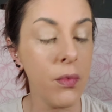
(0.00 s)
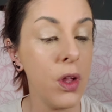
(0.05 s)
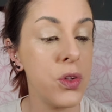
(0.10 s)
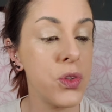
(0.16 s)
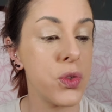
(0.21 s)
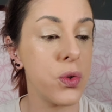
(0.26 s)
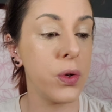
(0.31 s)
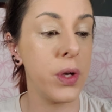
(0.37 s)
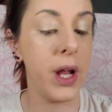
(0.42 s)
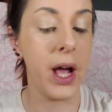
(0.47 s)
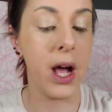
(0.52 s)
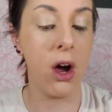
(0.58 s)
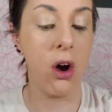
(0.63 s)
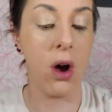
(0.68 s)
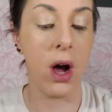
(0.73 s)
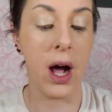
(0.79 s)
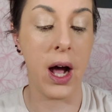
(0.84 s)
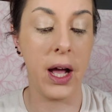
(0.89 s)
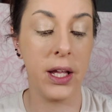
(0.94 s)
So
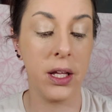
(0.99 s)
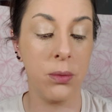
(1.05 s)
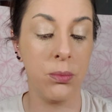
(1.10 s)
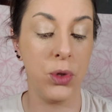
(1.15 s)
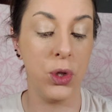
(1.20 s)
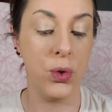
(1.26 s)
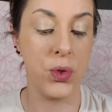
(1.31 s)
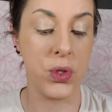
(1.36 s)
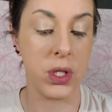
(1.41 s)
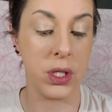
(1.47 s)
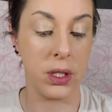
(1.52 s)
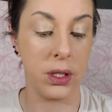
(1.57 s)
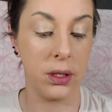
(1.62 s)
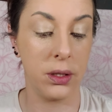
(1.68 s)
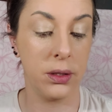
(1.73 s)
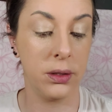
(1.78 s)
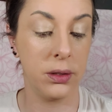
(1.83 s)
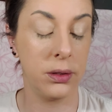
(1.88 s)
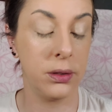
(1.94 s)
now I am
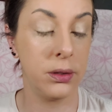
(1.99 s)
using